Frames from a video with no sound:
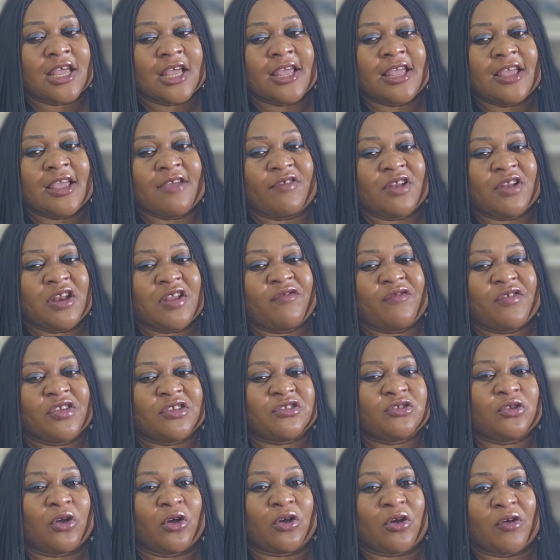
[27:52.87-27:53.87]
even if
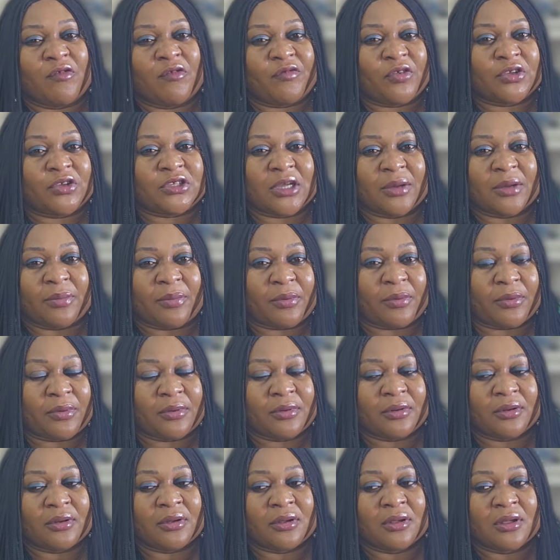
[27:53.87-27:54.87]
he's not comfortable,
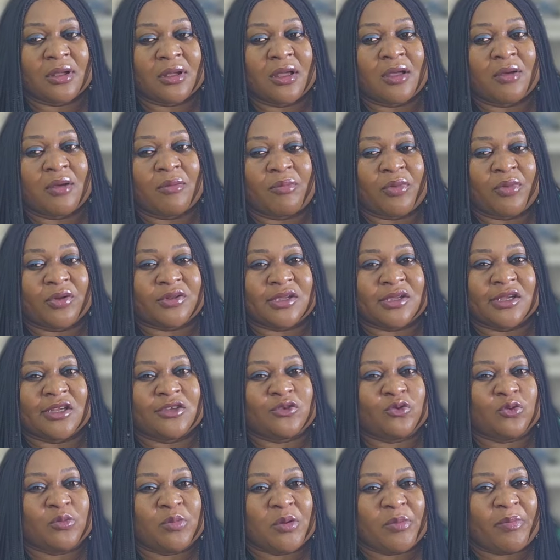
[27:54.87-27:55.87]
but it
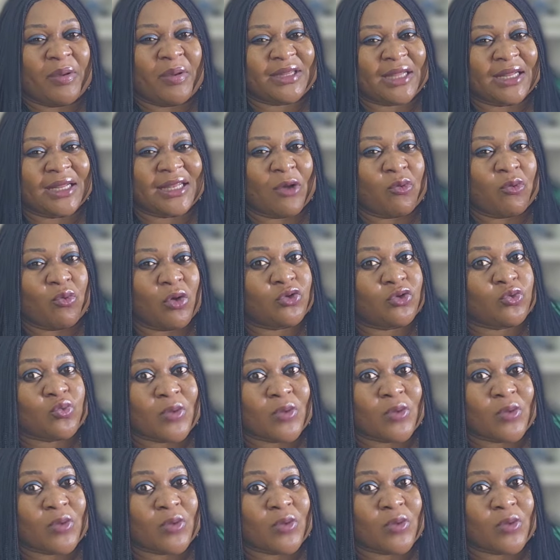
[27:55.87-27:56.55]
will be better than what